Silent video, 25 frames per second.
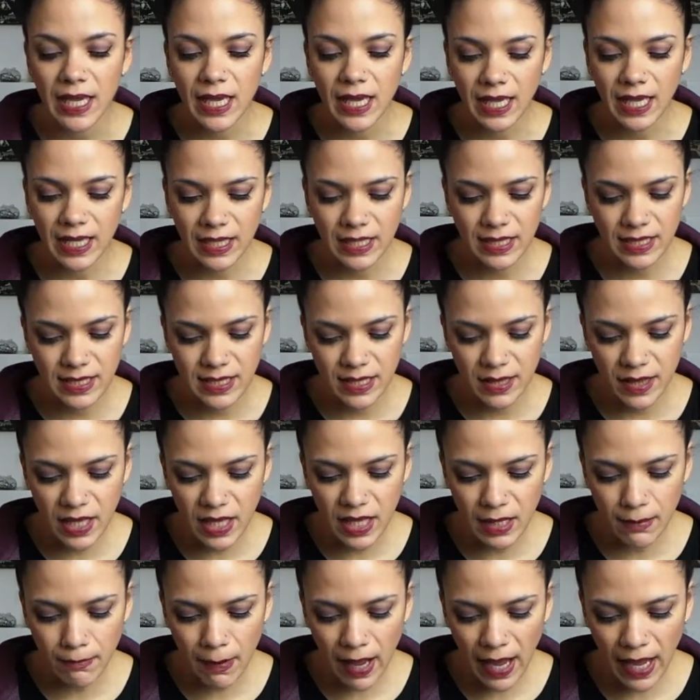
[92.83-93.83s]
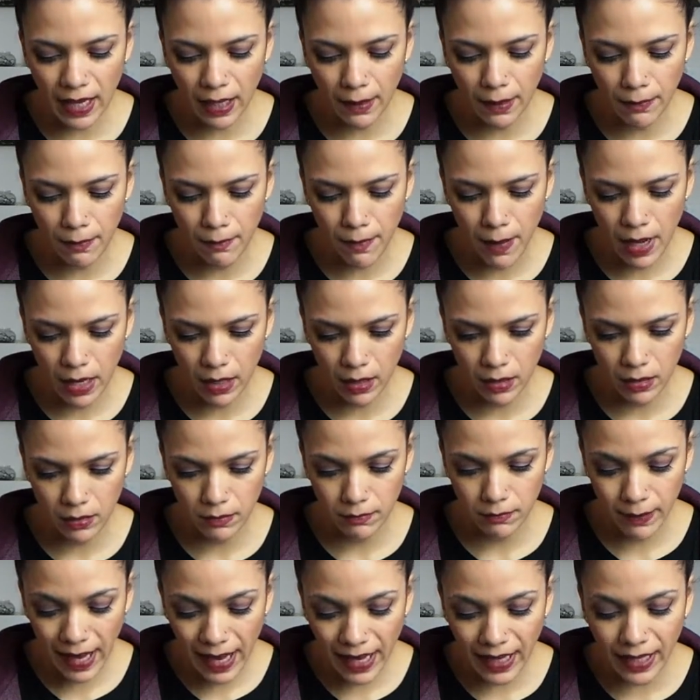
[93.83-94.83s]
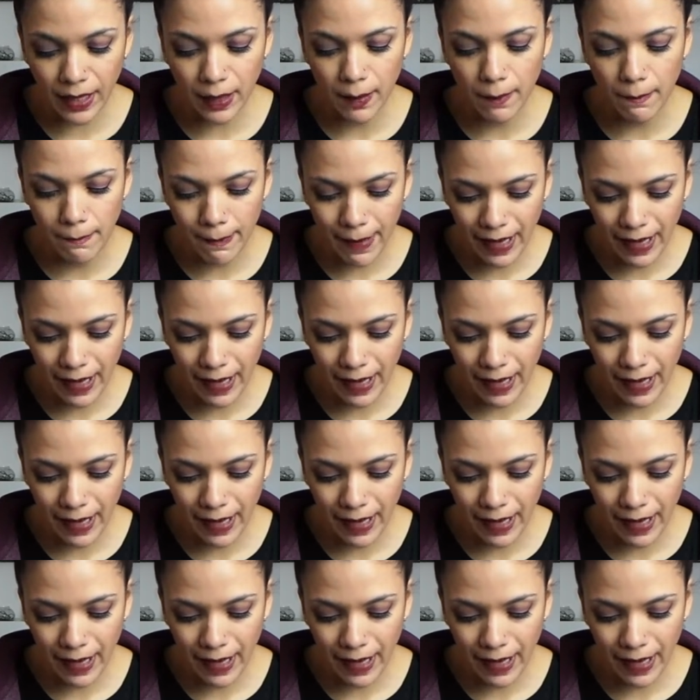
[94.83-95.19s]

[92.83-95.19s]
is the MAC Match